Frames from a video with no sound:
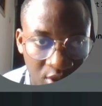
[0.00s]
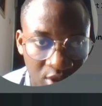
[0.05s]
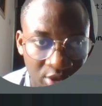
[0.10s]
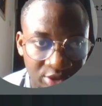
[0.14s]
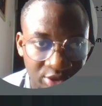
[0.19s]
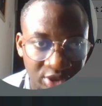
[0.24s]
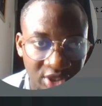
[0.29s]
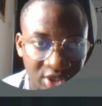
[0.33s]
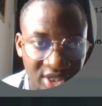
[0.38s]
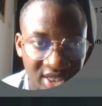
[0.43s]

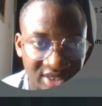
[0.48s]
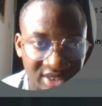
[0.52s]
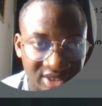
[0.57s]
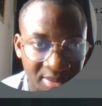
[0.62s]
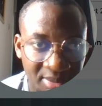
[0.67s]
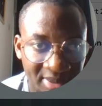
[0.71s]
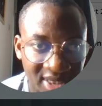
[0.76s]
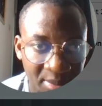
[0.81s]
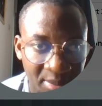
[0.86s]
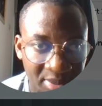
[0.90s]
So here they say
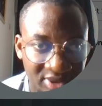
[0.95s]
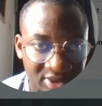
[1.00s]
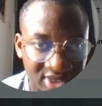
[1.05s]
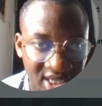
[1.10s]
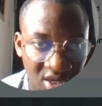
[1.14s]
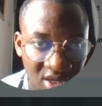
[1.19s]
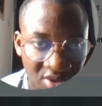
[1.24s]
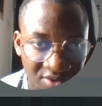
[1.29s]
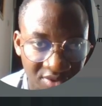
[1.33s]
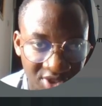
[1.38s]
metapixel
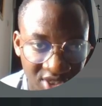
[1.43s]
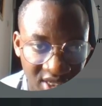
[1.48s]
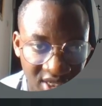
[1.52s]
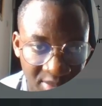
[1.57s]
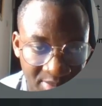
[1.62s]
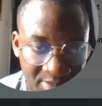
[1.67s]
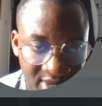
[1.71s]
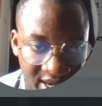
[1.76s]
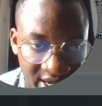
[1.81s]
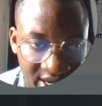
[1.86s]
and conversion
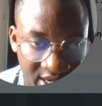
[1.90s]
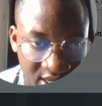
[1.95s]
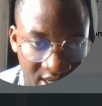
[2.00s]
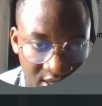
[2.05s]
API.